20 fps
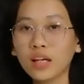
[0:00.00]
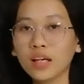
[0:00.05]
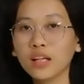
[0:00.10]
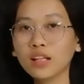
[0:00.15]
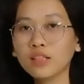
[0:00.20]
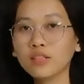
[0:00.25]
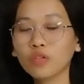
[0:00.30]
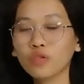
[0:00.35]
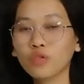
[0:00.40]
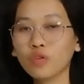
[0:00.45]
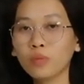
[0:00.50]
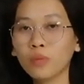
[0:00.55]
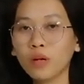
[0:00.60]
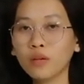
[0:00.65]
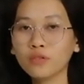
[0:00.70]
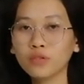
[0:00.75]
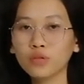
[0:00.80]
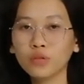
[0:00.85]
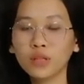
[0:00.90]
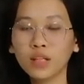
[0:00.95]
It is a group
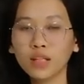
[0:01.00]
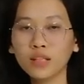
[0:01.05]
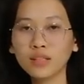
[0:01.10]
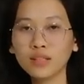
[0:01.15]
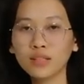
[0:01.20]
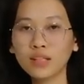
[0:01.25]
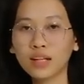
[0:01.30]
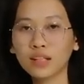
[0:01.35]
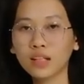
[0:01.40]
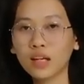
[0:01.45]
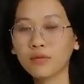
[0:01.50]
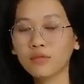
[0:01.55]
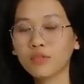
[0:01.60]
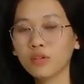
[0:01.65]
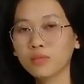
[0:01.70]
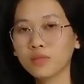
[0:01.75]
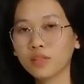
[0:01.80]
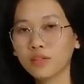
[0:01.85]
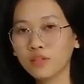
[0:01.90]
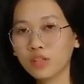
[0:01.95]
of students that come
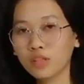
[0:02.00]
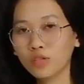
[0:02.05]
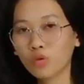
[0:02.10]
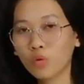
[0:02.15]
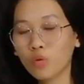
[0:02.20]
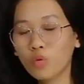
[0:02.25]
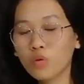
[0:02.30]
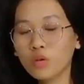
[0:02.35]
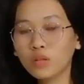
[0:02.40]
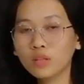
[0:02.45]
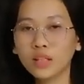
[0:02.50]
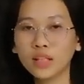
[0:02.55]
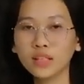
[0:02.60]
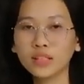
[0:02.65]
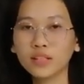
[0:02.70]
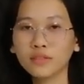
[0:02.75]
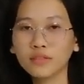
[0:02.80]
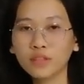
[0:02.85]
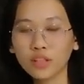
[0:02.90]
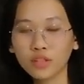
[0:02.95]
from different school and
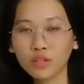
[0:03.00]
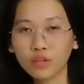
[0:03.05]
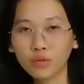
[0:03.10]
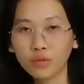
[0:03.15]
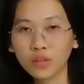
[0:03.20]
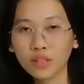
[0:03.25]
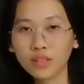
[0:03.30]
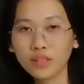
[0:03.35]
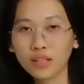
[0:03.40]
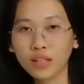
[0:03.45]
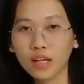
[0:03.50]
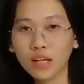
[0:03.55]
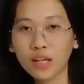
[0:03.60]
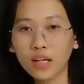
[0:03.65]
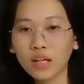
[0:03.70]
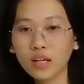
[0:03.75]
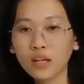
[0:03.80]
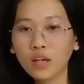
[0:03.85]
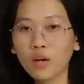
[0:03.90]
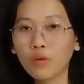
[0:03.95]
different
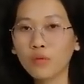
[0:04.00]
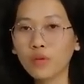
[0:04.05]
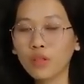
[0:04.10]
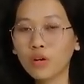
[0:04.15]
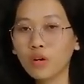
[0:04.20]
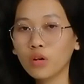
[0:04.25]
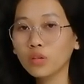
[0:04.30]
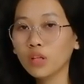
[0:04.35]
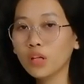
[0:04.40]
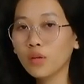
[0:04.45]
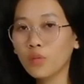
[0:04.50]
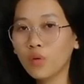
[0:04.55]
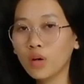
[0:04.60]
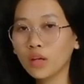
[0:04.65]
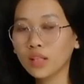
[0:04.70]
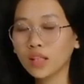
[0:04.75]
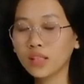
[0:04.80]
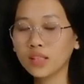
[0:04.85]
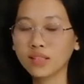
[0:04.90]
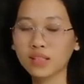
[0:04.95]
university with only
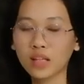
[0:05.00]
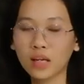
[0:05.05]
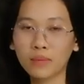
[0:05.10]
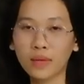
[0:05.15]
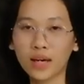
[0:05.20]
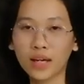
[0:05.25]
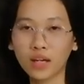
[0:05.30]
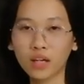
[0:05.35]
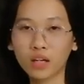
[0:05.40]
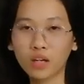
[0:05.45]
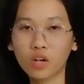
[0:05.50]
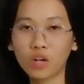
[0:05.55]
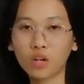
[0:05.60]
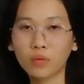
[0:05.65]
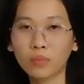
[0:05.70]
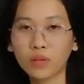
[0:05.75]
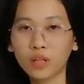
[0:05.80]
one and the same identical